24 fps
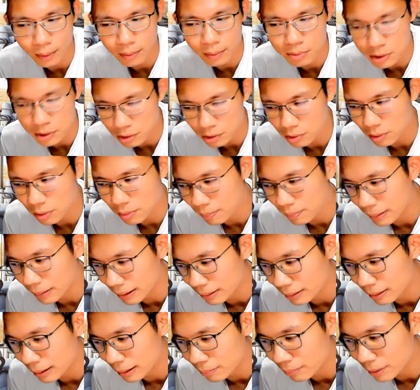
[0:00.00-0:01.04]
I shall not
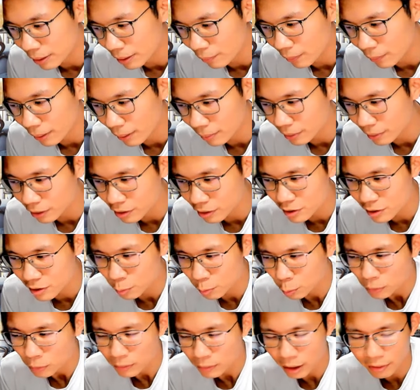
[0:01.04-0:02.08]
name that one because
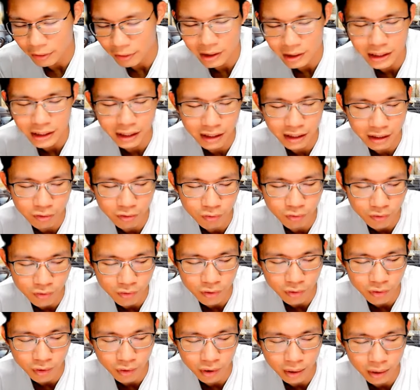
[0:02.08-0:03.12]
I already did a
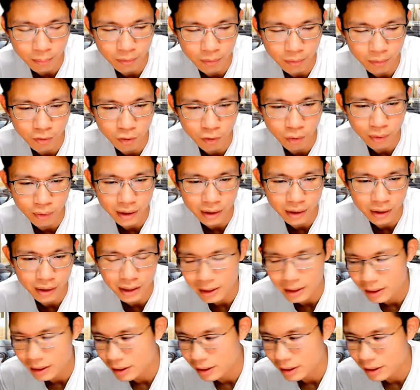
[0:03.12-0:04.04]
review on it before already.